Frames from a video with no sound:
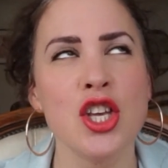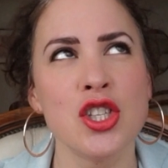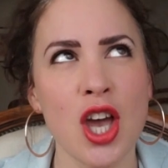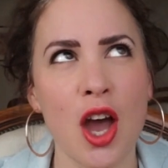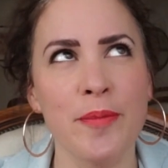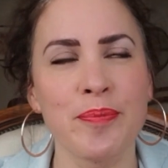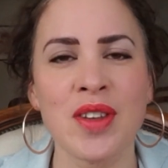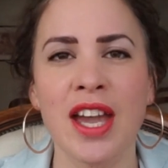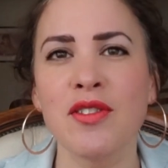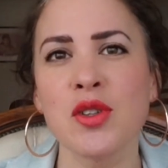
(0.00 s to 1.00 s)
So
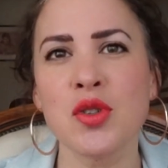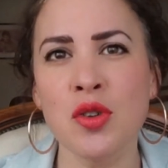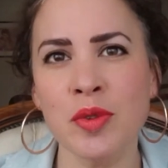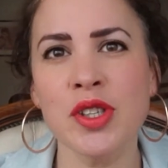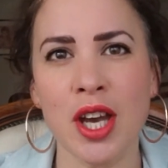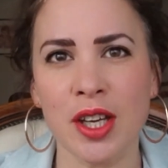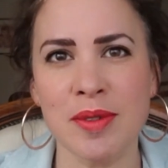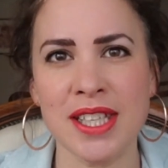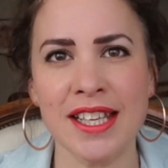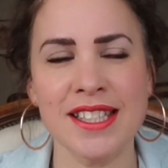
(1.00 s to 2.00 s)
if it was normal
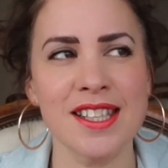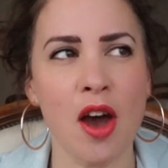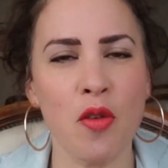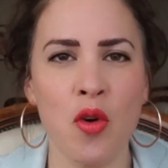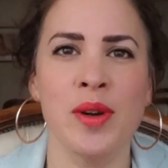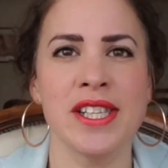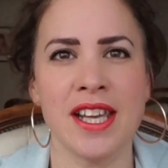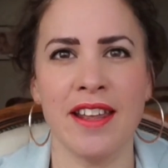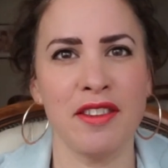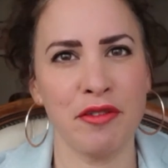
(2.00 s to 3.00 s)
circumstances, I've always
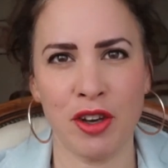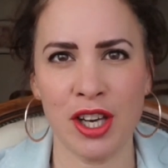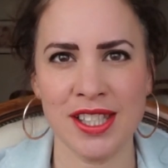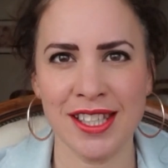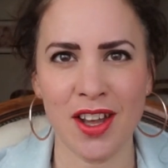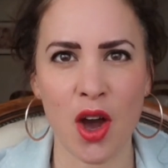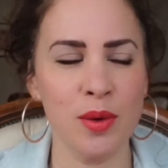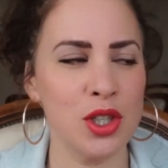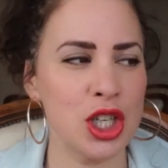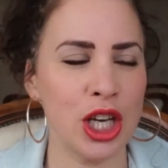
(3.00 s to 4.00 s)
said the first thing that I
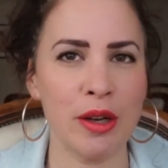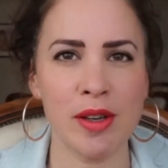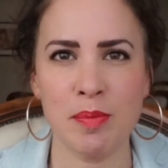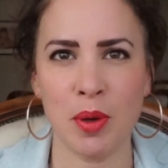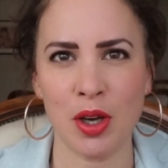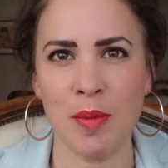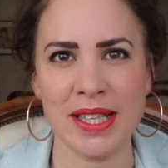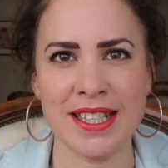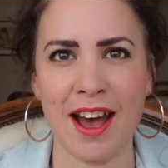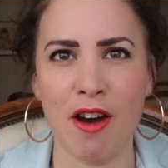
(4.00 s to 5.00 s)
would do is book
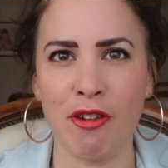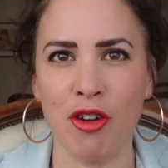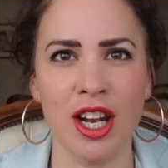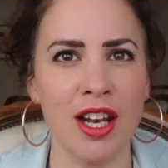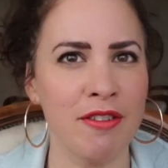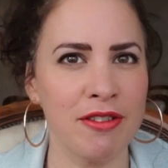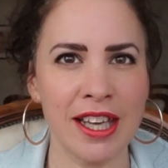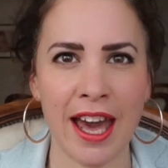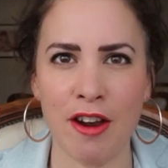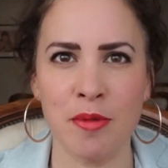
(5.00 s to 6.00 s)
myself on a lovely
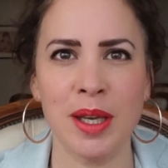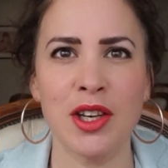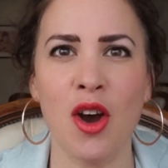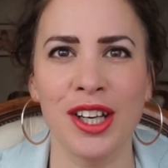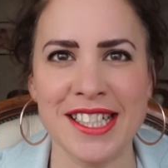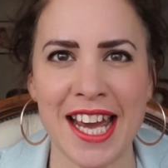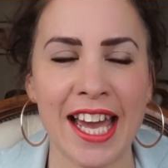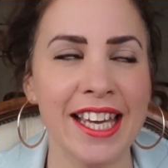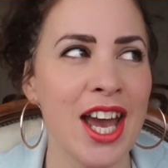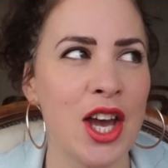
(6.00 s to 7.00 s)
Caribbean
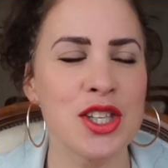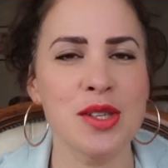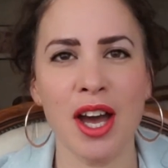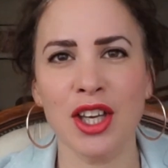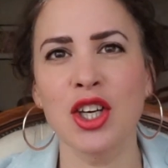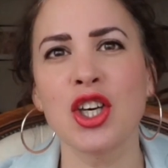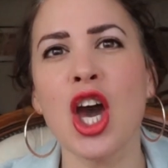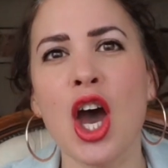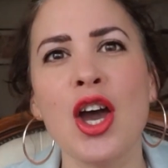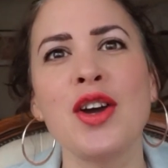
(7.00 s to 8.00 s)
holiday so I could go
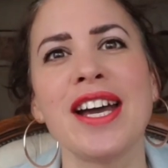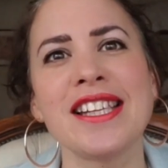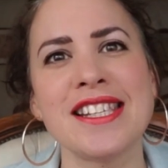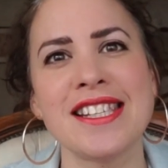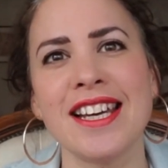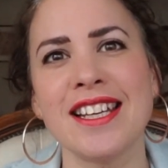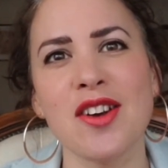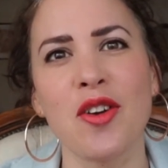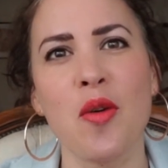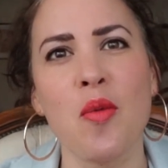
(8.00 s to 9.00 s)
and sit
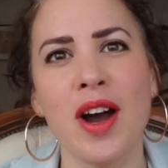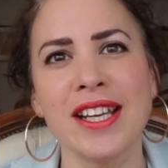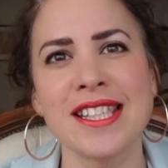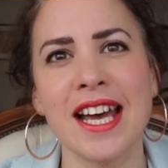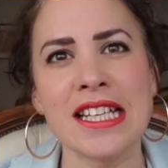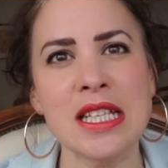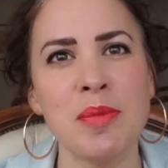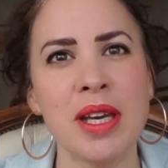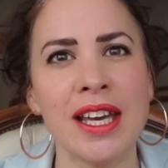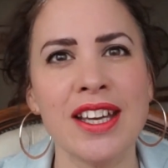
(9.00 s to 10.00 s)
on a white sandy
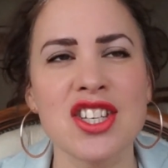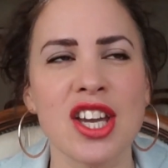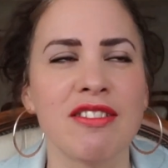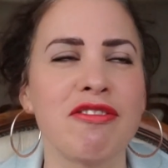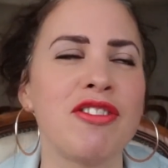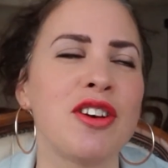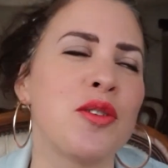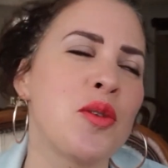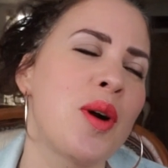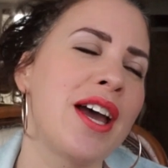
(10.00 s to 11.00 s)
beach and feel
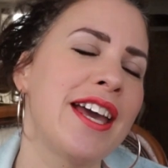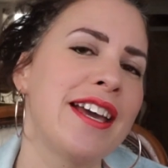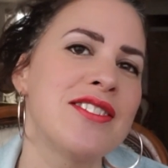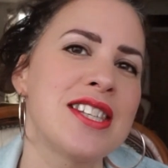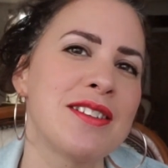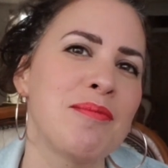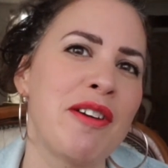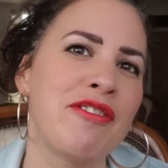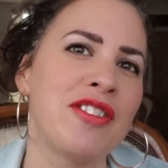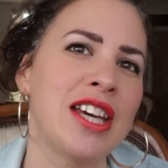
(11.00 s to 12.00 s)
the waves on my
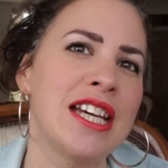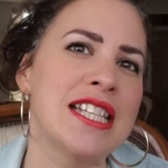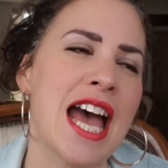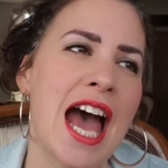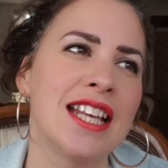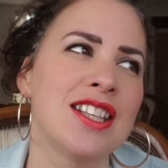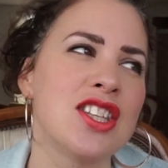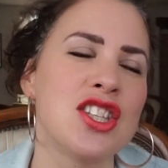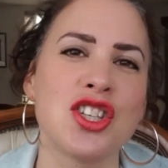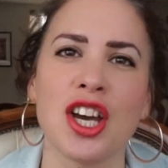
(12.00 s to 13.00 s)
feet
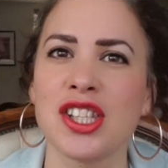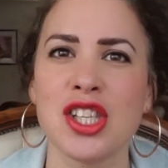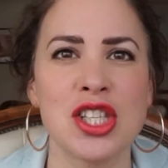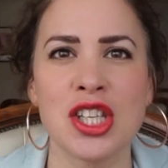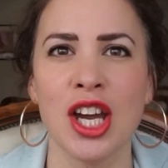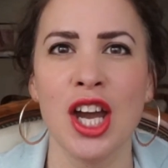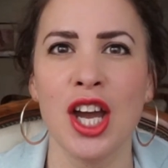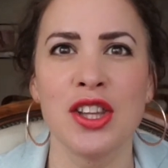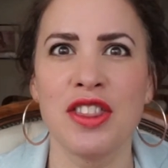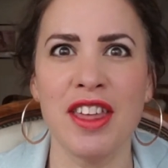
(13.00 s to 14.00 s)
and just
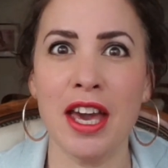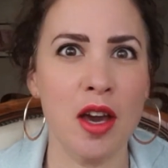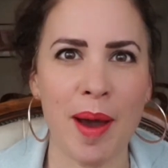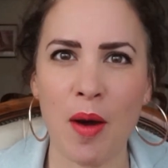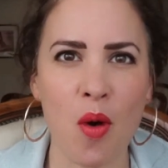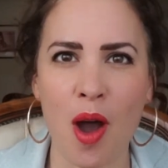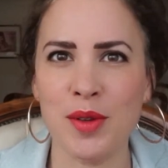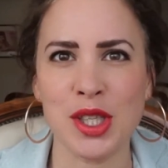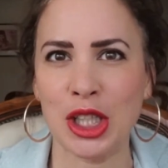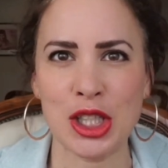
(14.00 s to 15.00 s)
think about what I
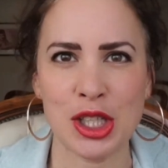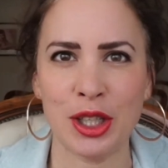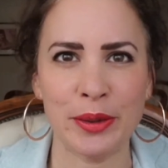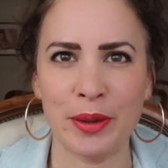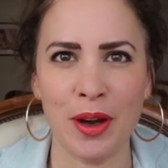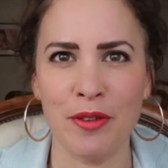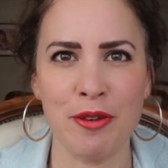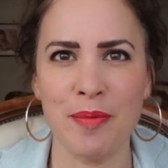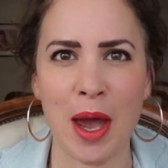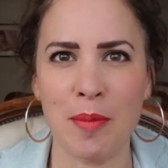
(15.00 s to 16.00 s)
was going to do
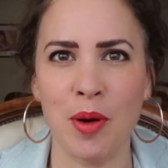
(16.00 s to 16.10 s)
from that